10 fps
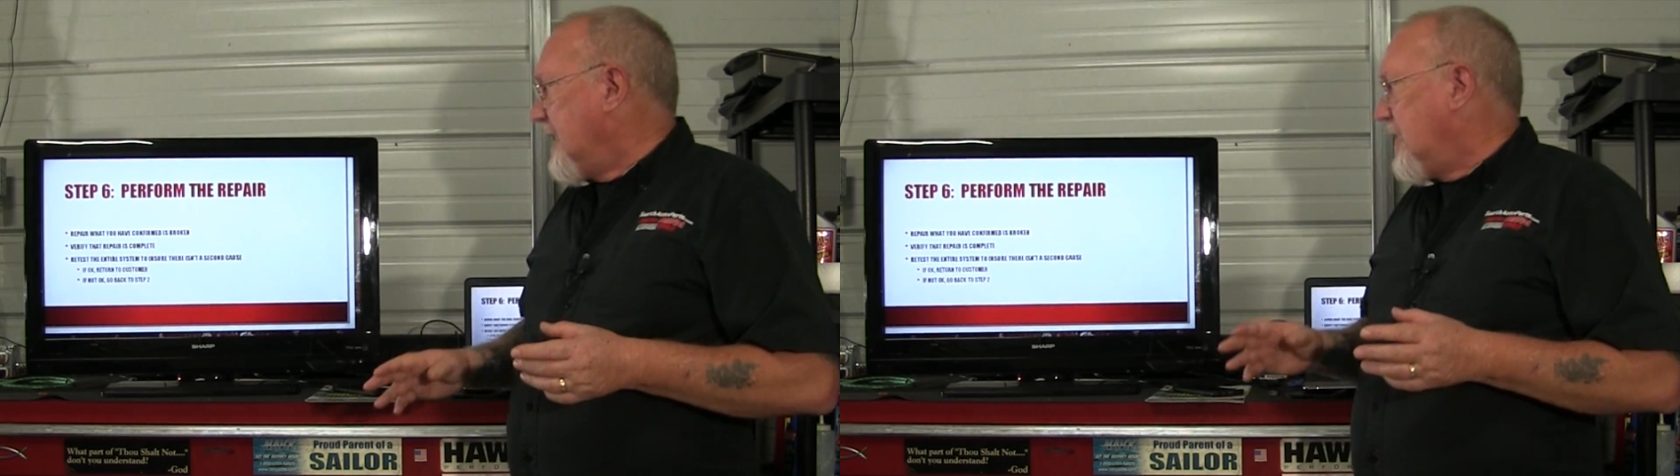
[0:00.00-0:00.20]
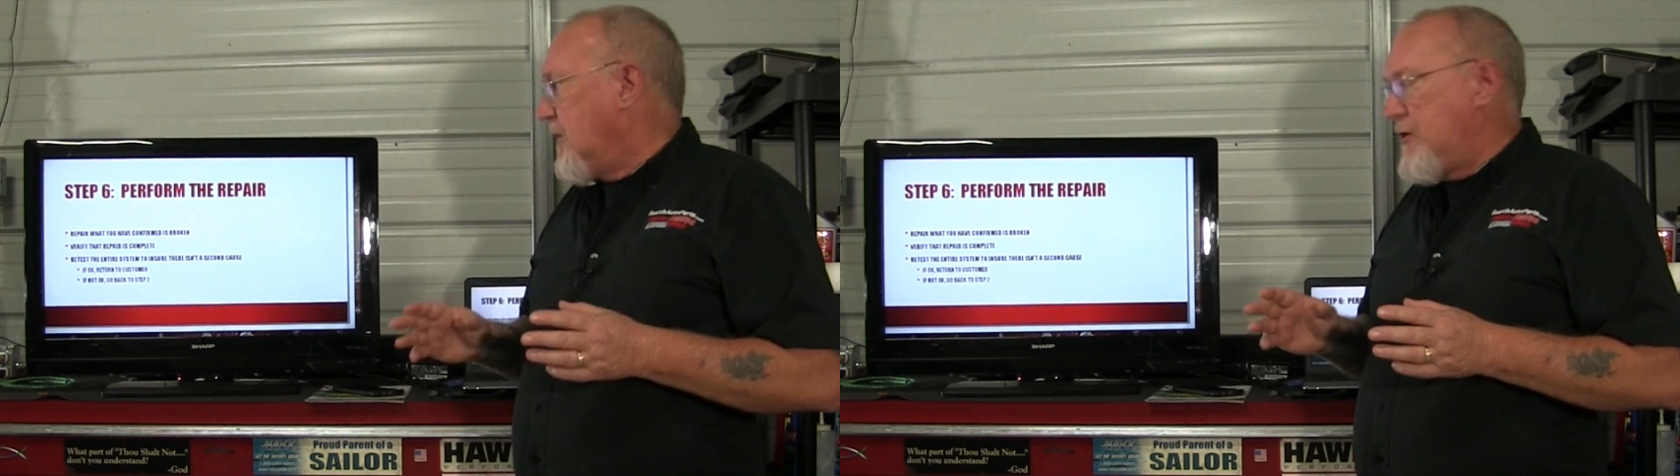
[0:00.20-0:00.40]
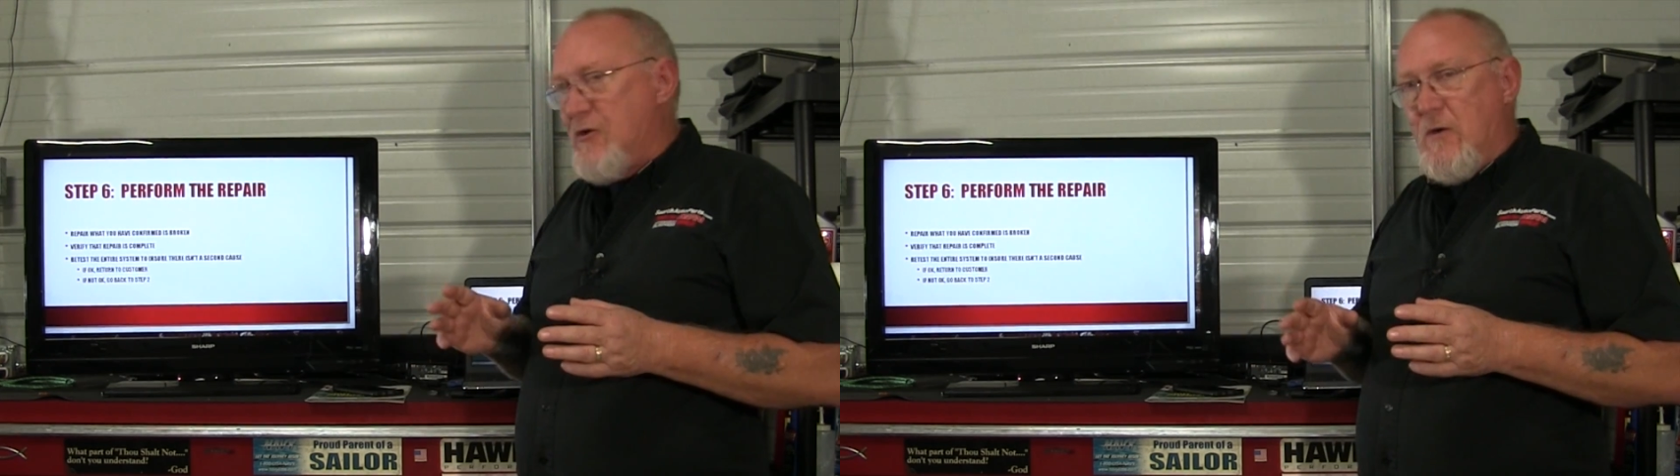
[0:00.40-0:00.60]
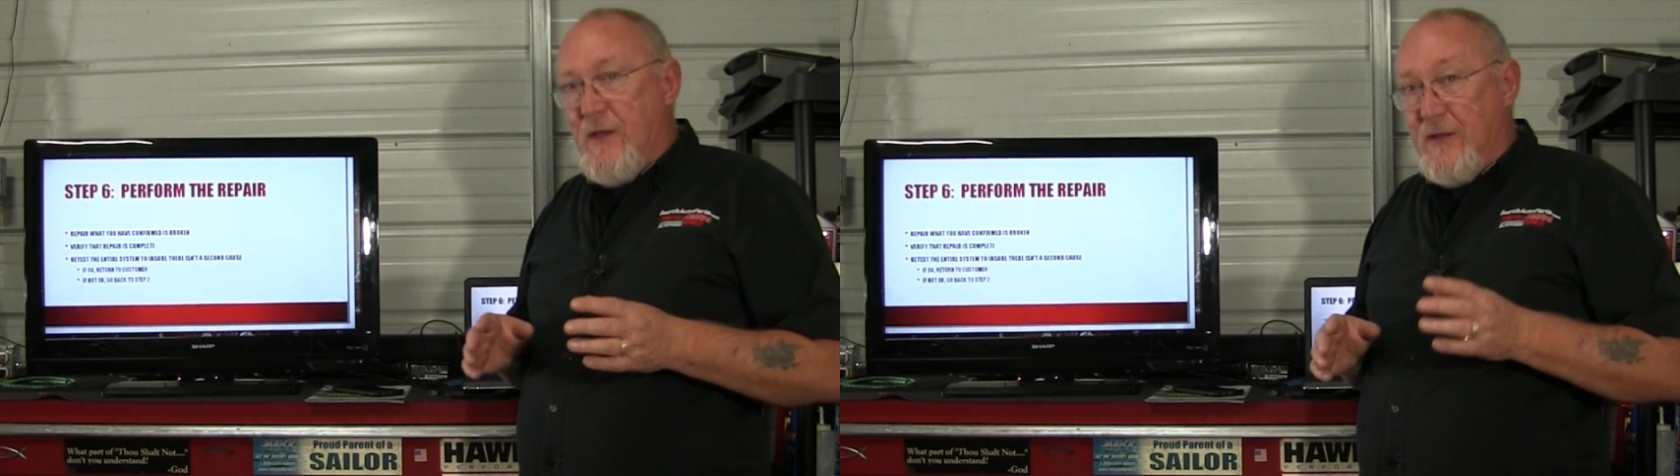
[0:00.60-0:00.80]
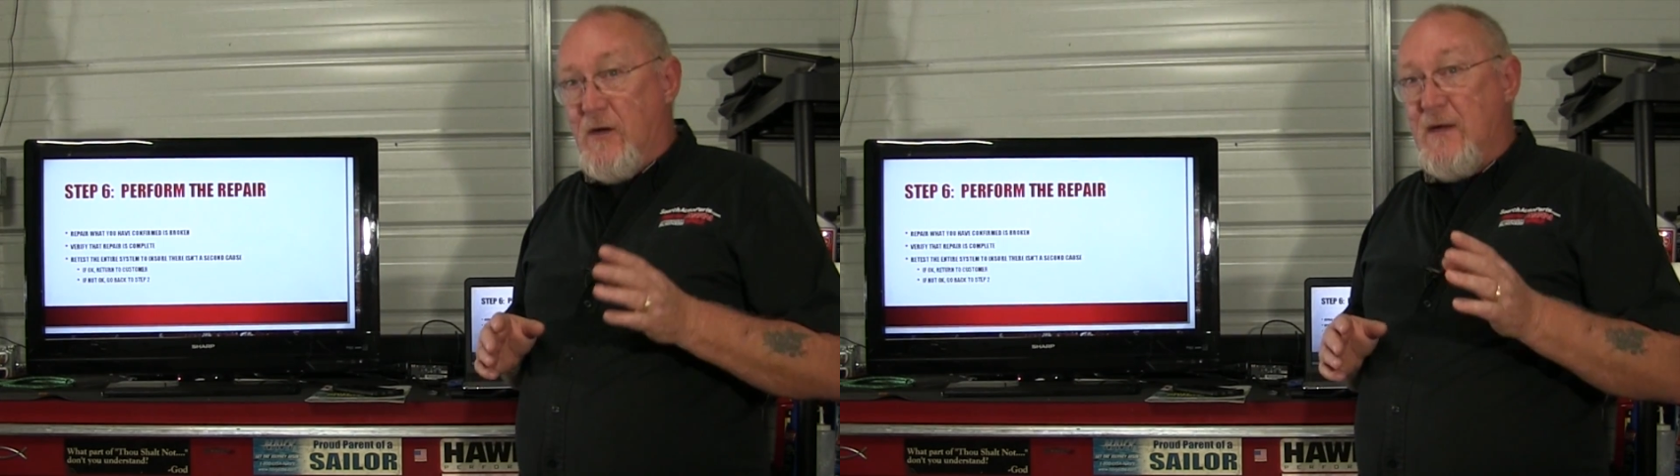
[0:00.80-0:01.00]
to ensure
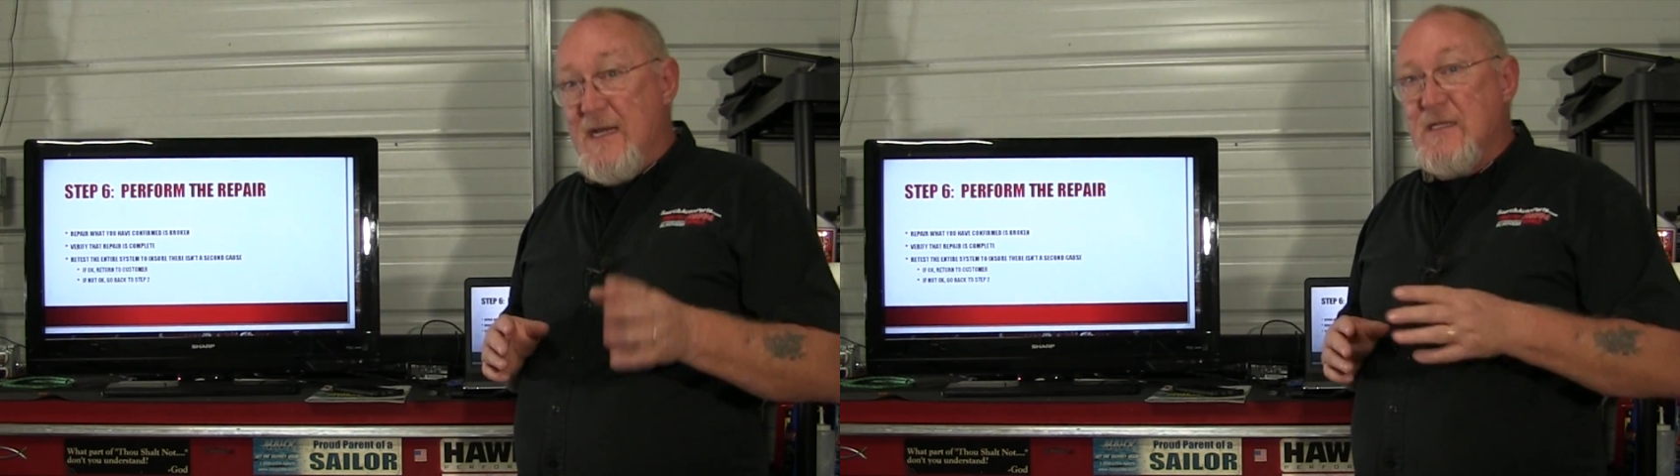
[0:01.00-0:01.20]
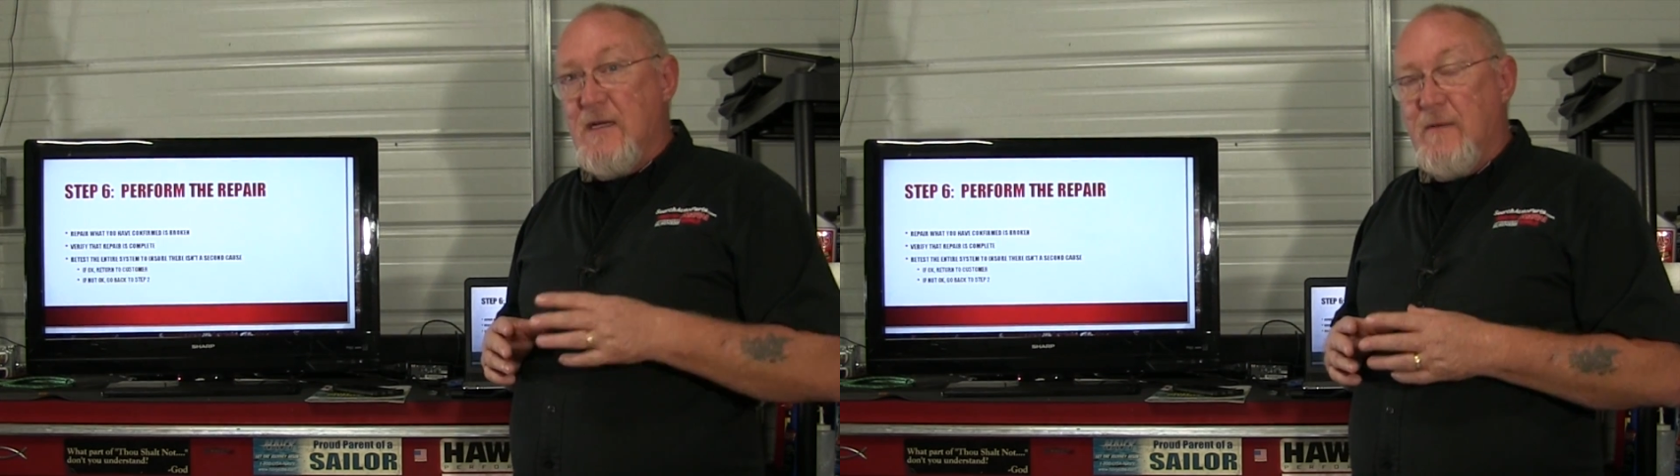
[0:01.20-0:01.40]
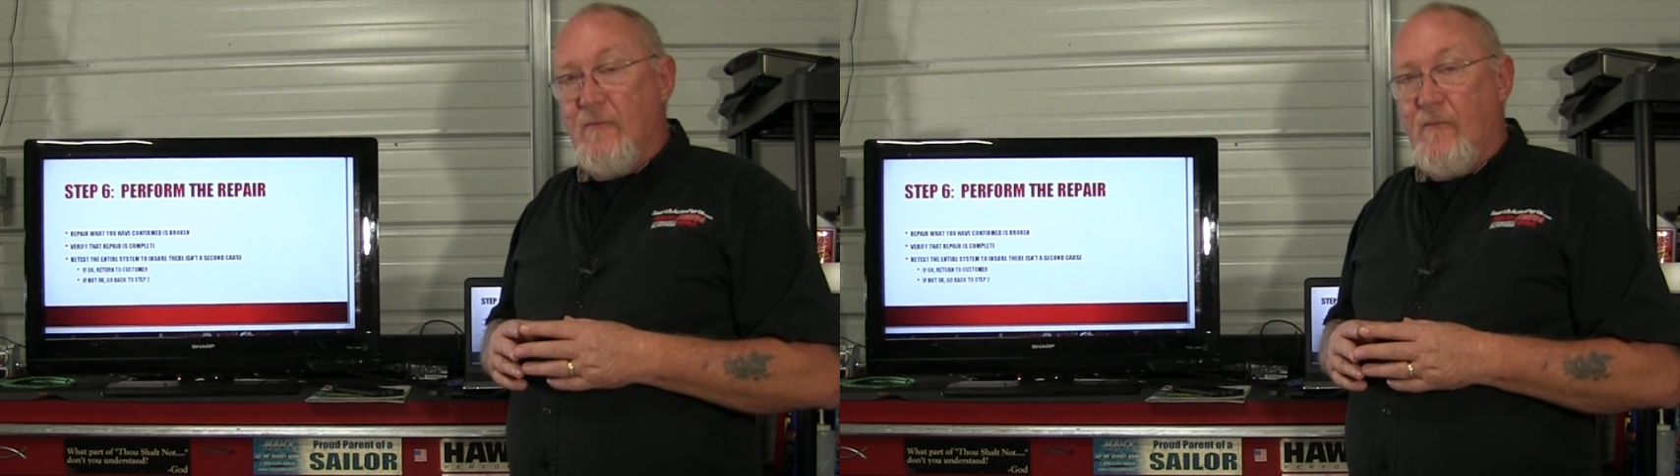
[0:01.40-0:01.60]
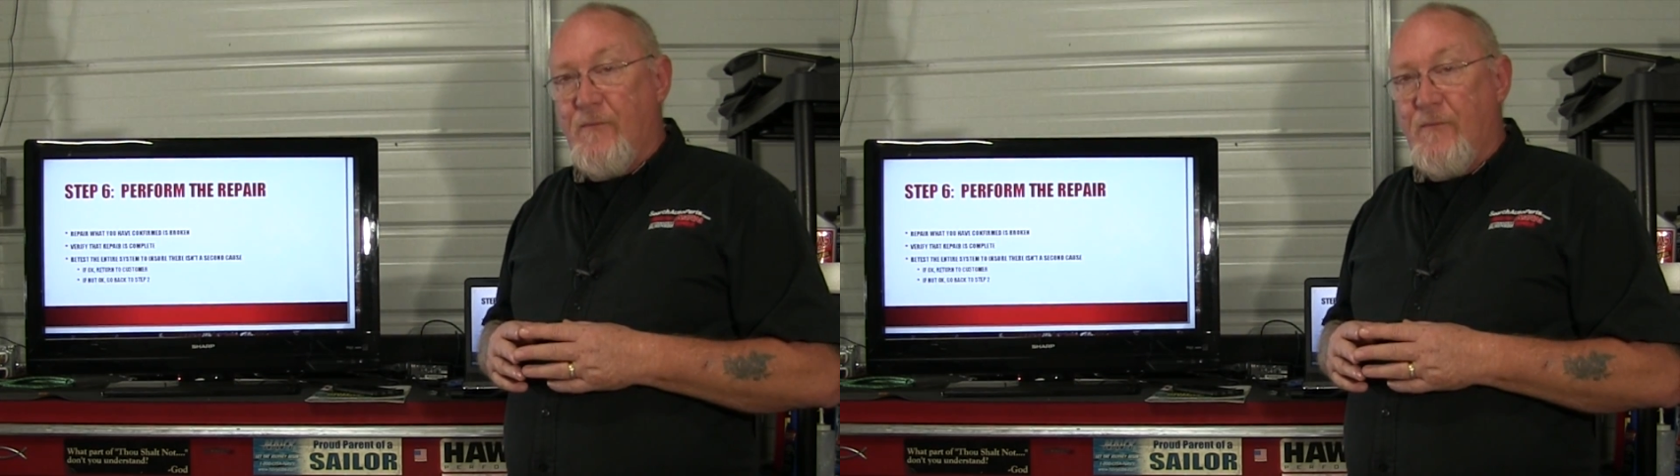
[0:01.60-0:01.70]
that there isn't